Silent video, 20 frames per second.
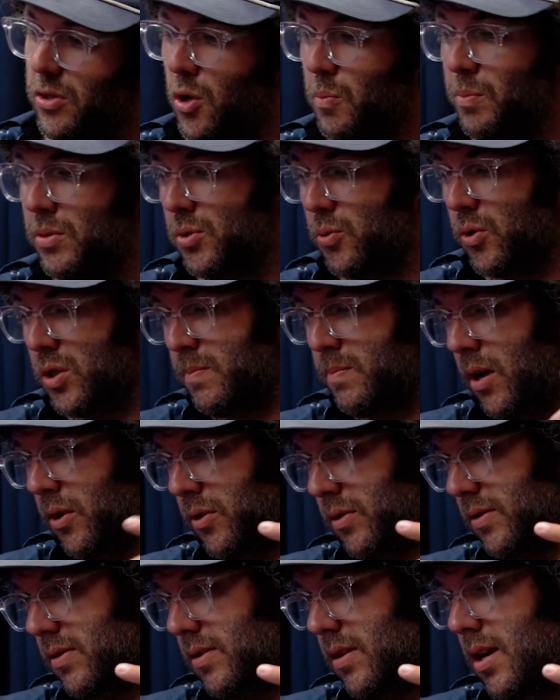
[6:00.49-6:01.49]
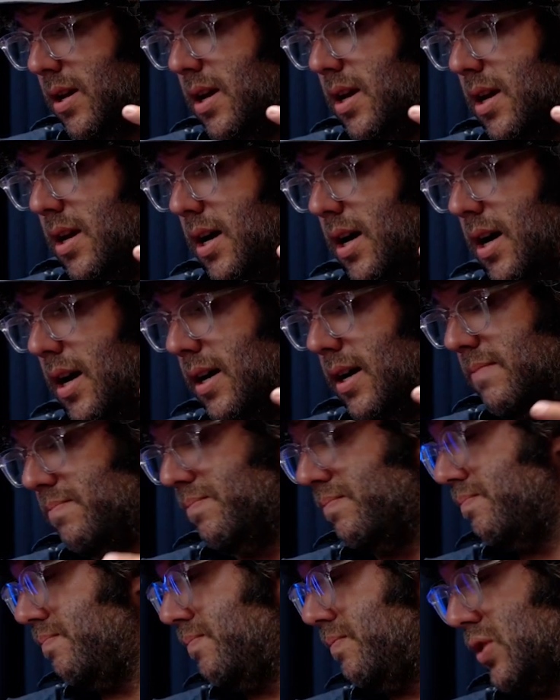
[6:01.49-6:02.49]
open source models,
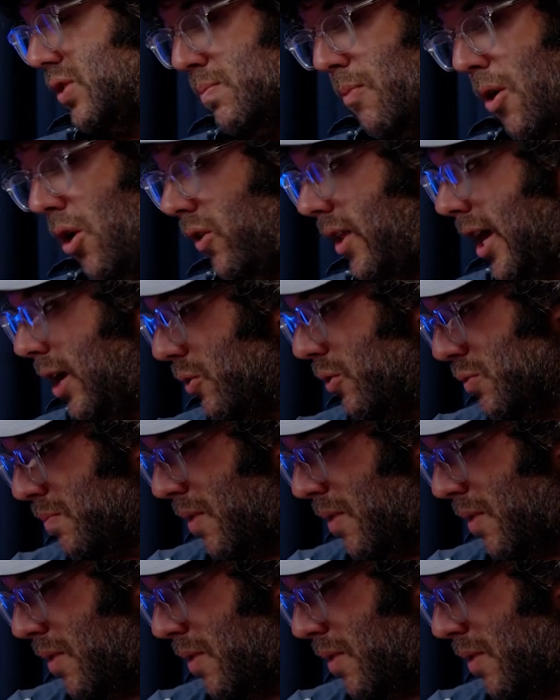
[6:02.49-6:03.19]
small language